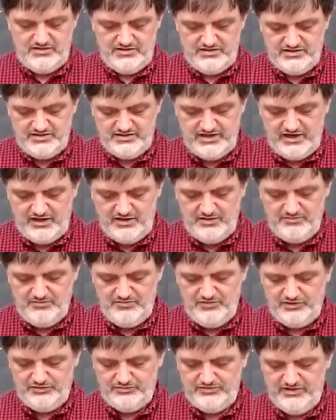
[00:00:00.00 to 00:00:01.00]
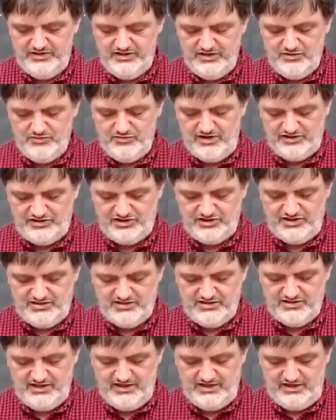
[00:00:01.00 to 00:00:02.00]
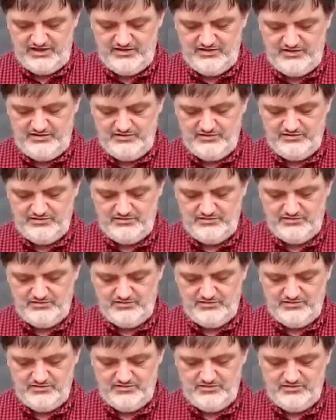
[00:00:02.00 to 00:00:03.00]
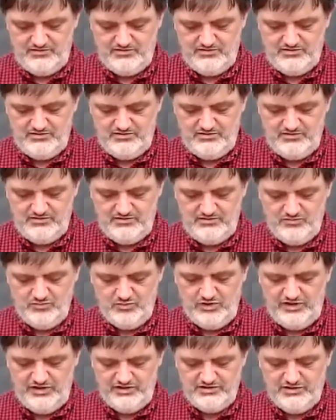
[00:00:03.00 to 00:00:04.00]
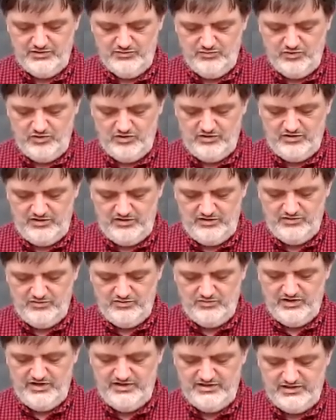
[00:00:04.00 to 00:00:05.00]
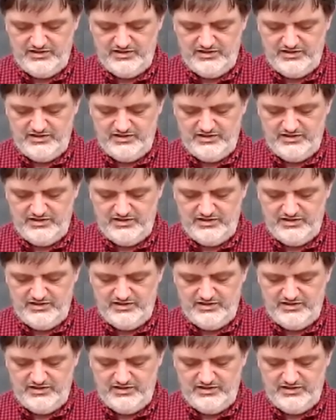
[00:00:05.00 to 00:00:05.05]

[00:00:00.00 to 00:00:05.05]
same three questions again. What is the world? What